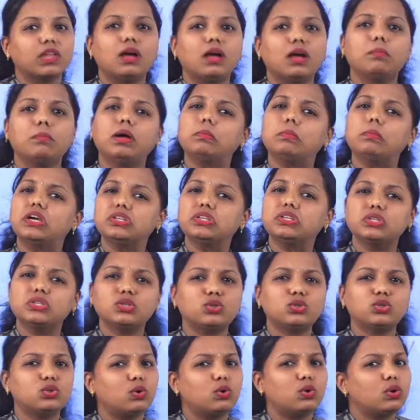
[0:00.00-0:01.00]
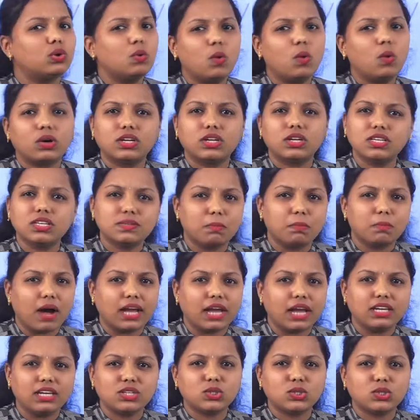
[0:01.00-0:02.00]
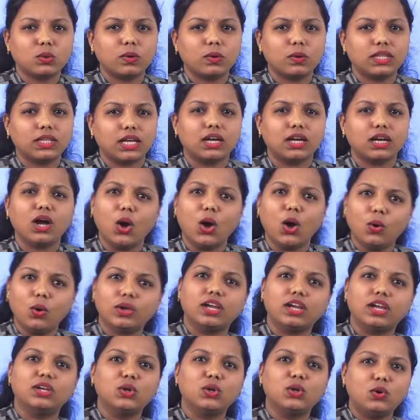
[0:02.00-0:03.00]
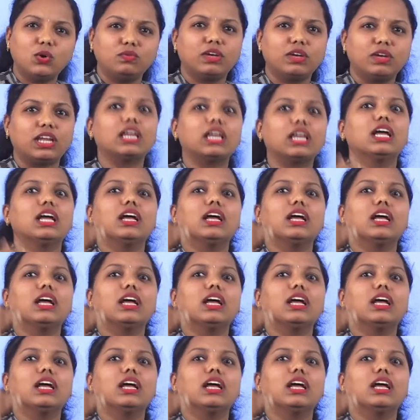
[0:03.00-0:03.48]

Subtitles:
Ma'am, I just don't know what is minus over there. Okay, don't worry.